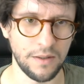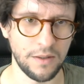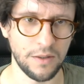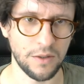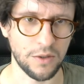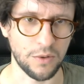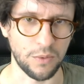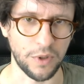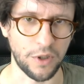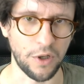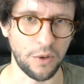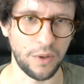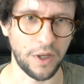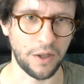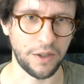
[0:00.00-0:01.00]
So we
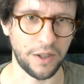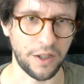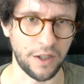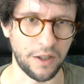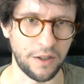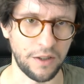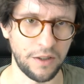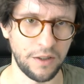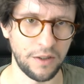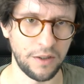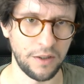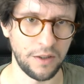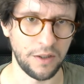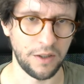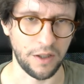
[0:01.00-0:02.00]
go down here
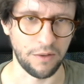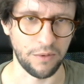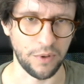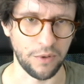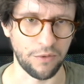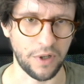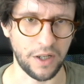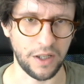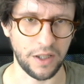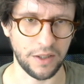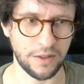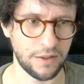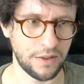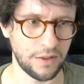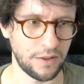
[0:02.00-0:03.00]
and we
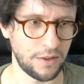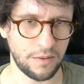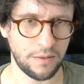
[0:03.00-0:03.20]
write